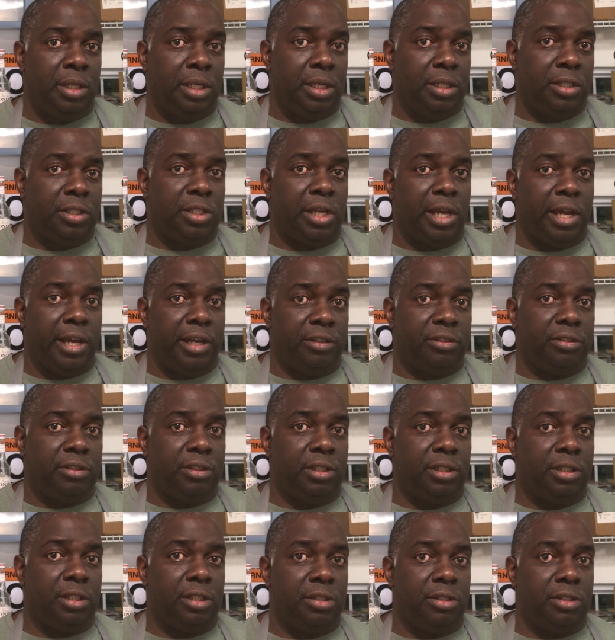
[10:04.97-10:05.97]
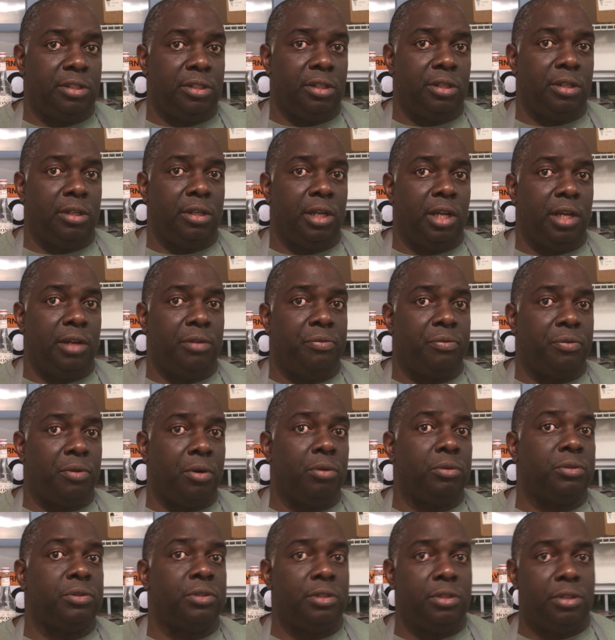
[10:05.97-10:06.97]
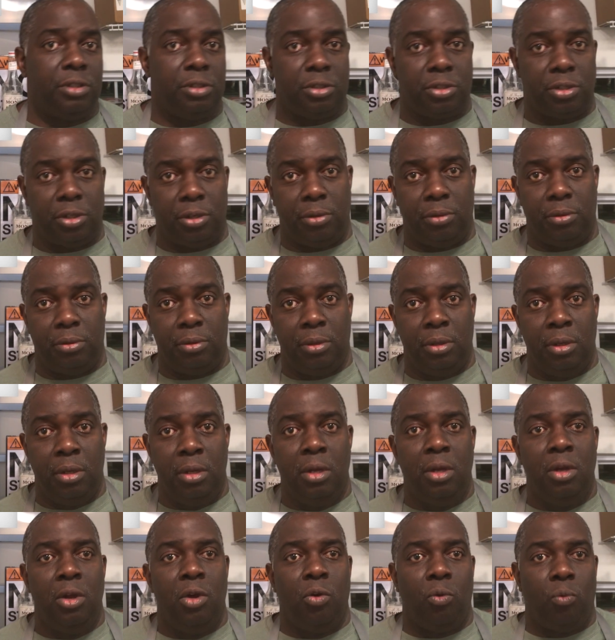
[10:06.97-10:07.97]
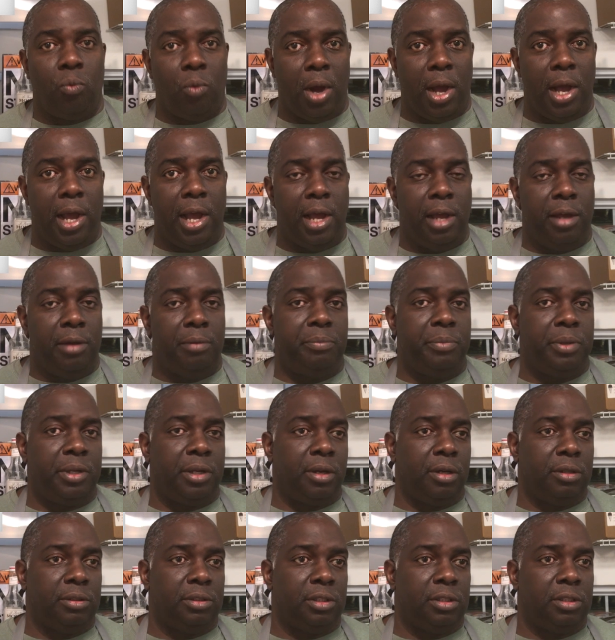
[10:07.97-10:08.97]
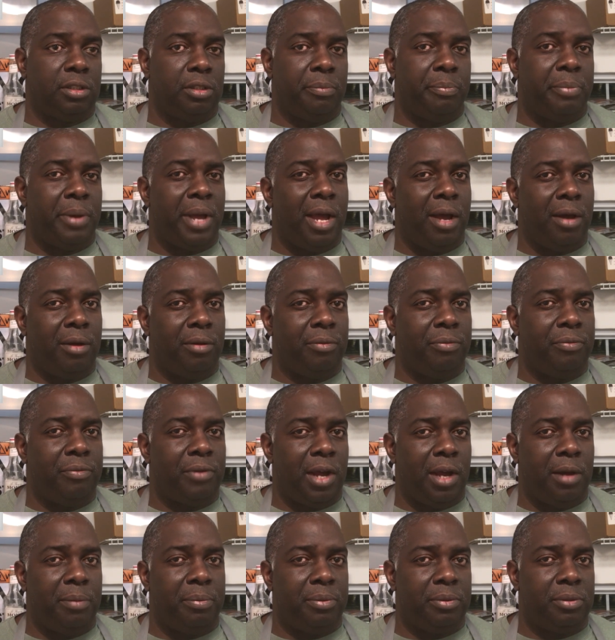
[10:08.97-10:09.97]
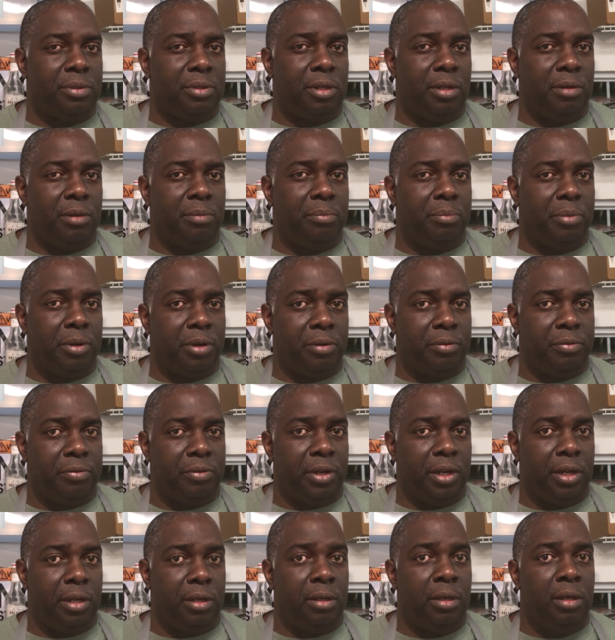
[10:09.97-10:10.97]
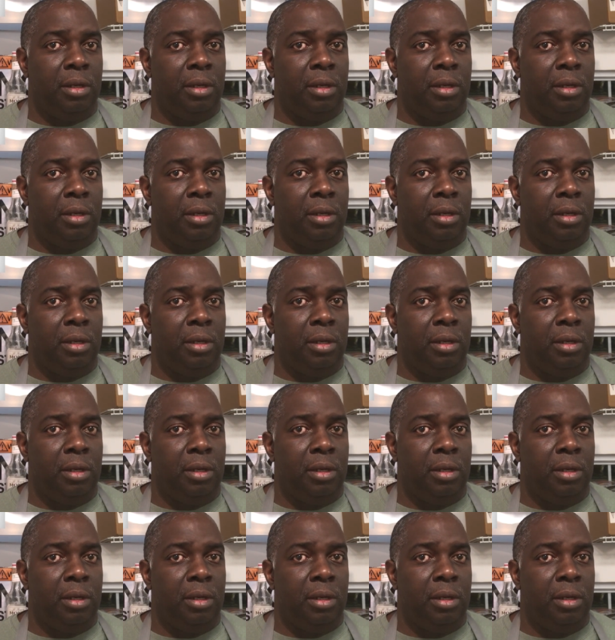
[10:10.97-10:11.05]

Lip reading: It's actually considered a frozen dessert. Why? Because it's about 5% butterfat.